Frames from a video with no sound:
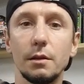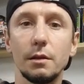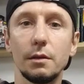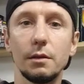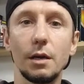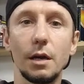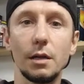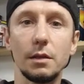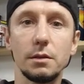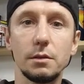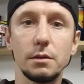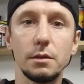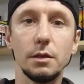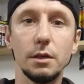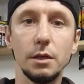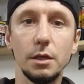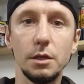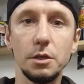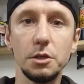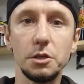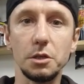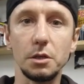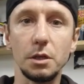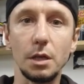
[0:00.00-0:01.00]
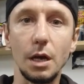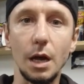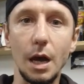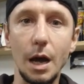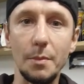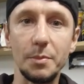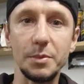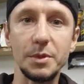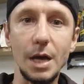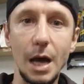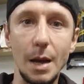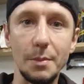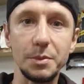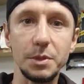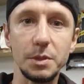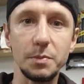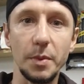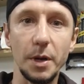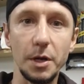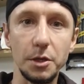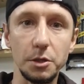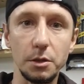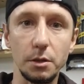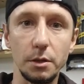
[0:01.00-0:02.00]
that engine up top,
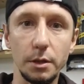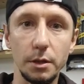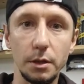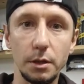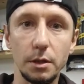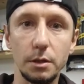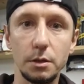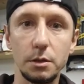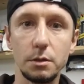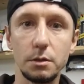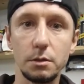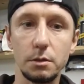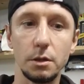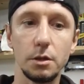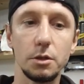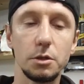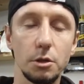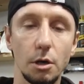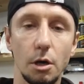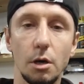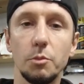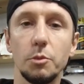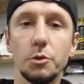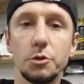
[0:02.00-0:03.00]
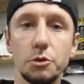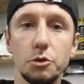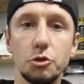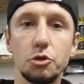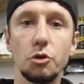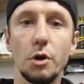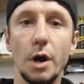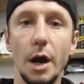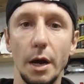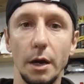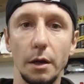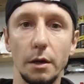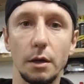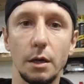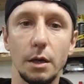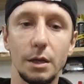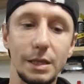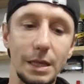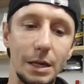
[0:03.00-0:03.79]
especially, it's almost dry.